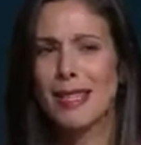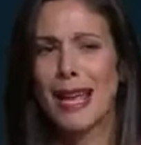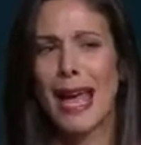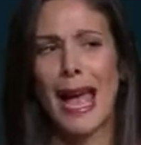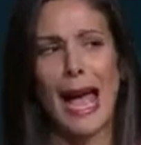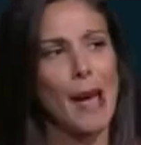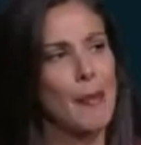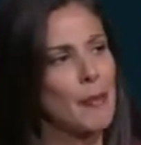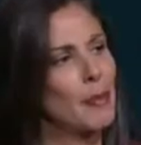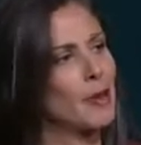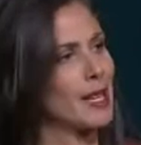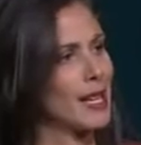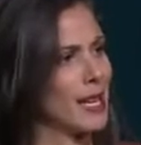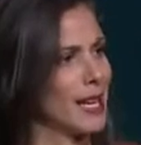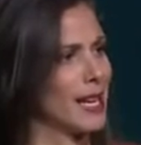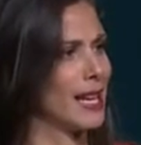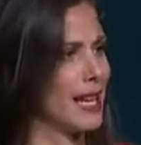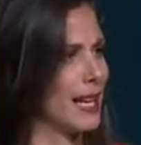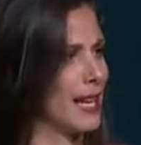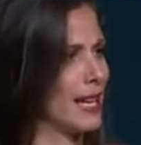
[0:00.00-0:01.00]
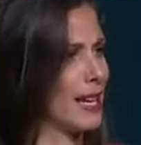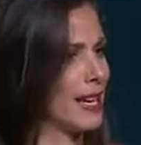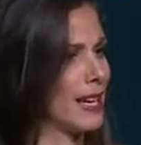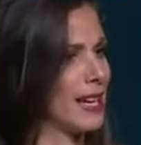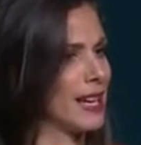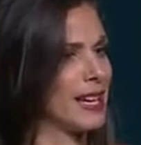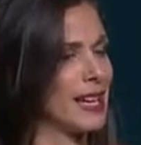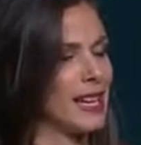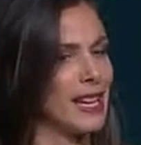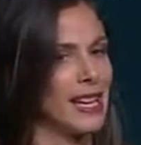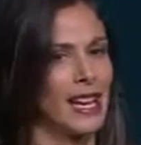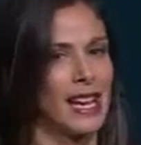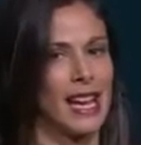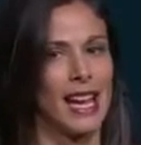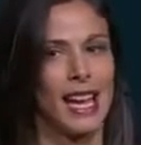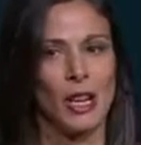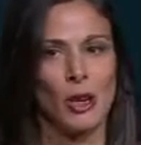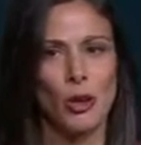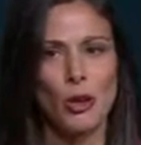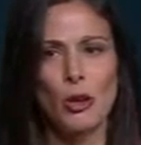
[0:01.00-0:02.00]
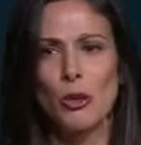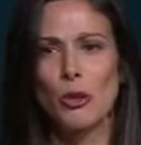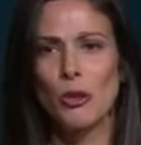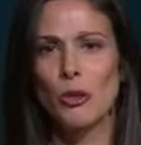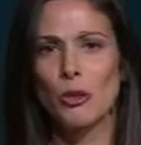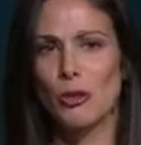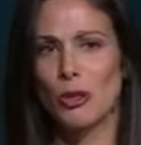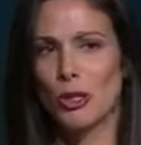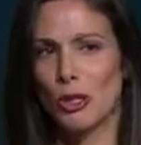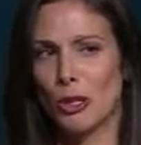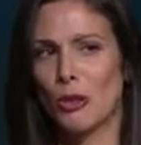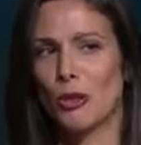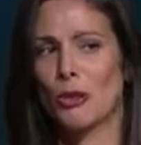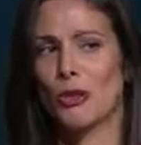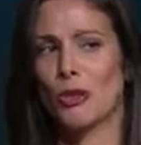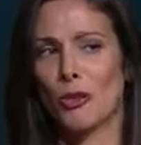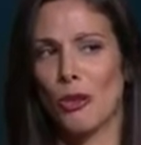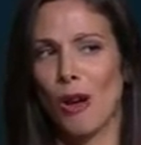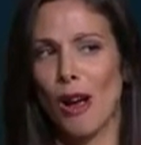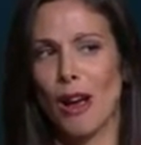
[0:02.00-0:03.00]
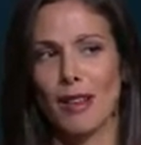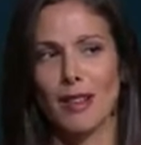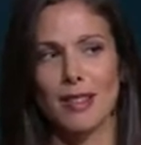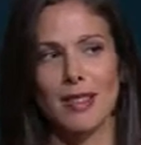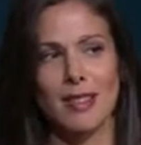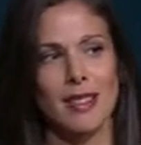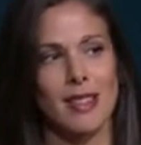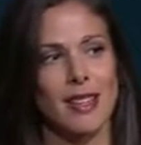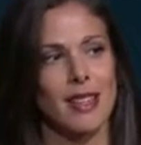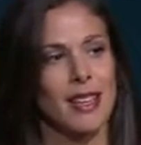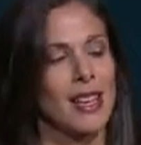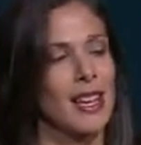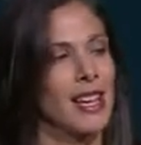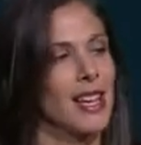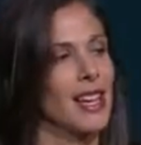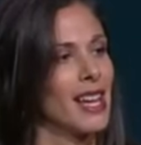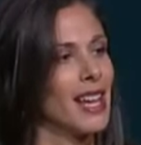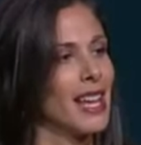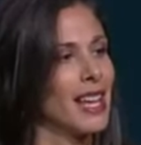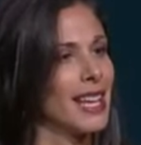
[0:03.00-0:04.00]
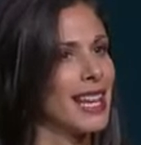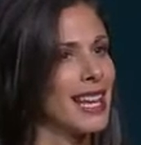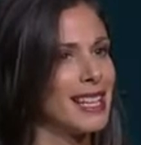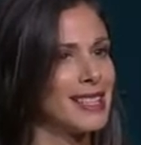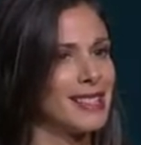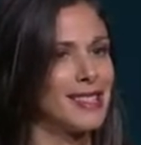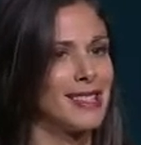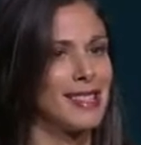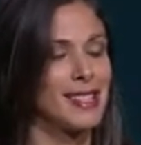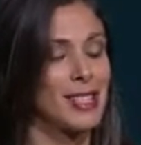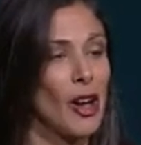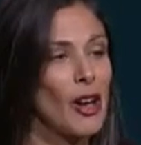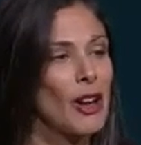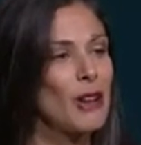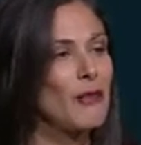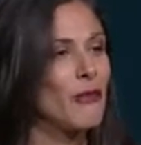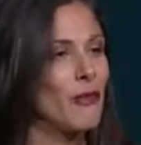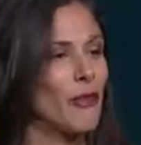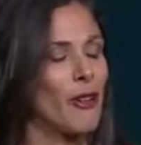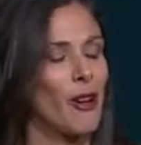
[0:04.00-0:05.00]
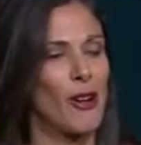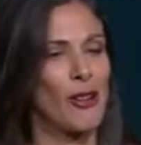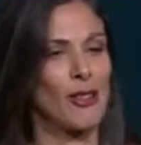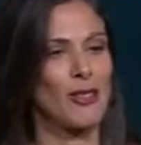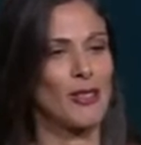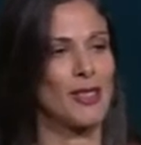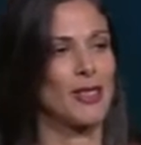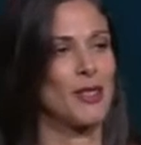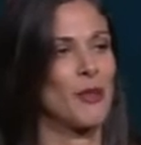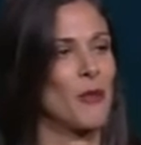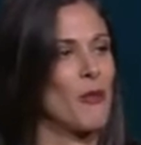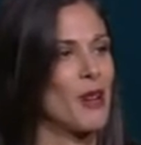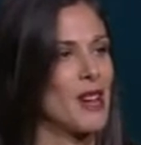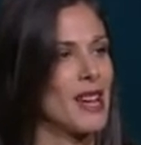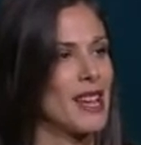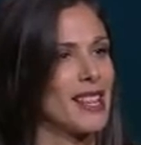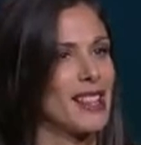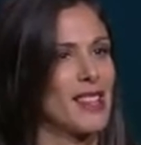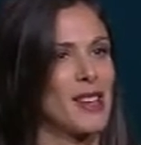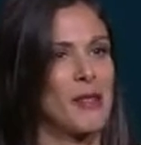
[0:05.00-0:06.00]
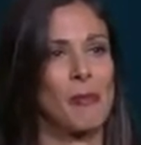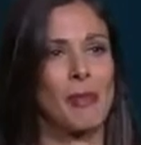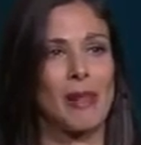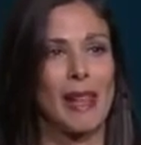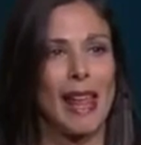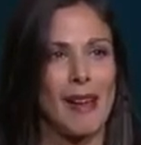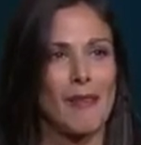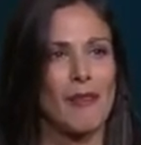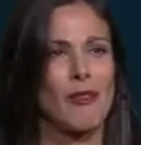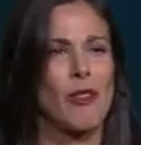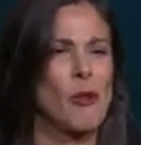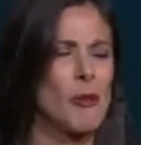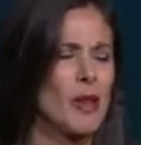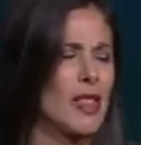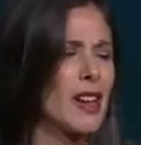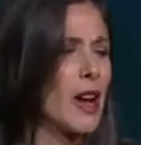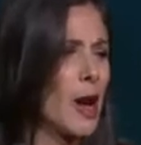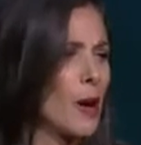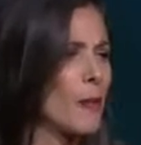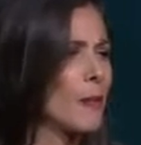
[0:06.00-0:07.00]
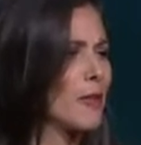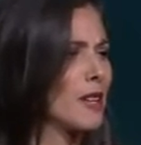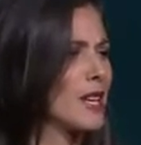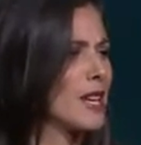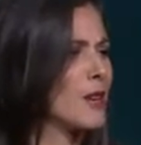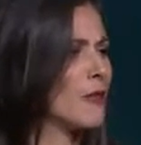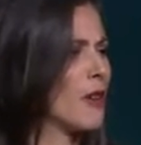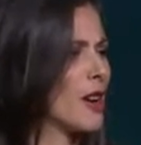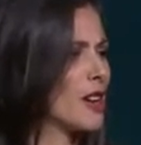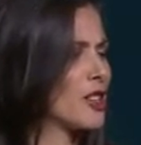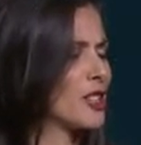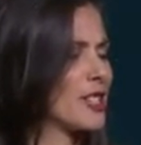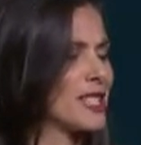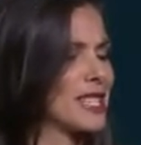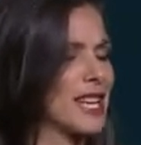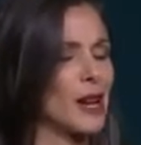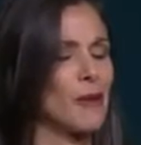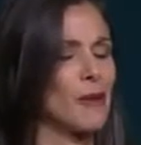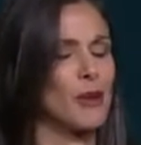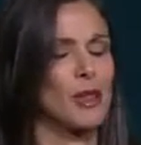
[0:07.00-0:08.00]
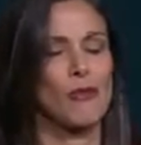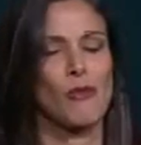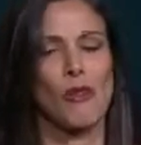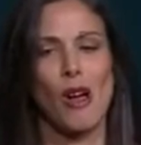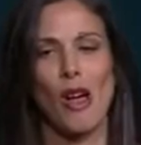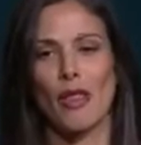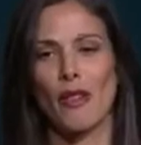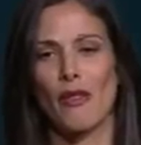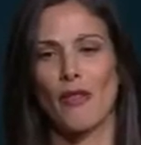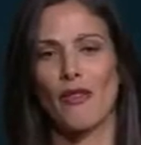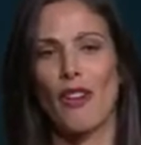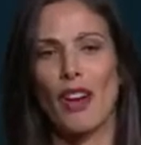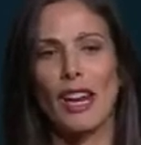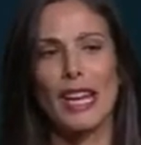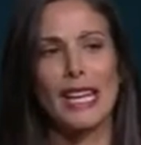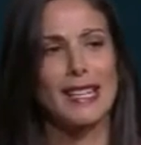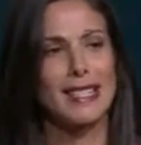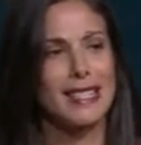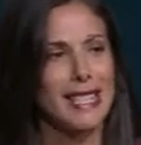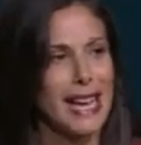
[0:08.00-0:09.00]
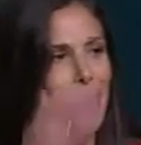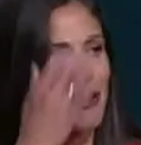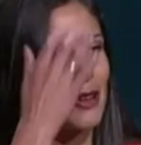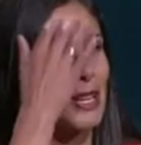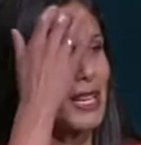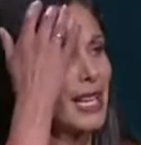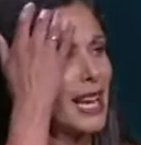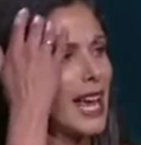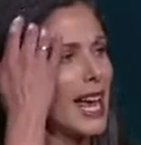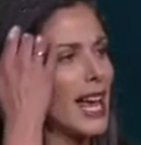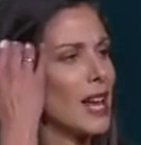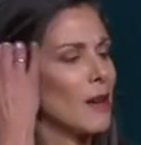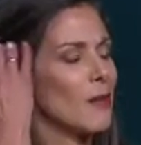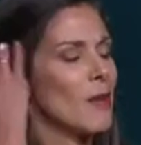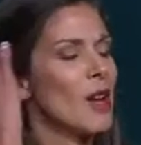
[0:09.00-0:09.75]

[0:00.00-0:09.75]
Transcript: happening here, and who do you trust? Let's start in France with a platform, with a company, I should say, with a rather funny-sounding name,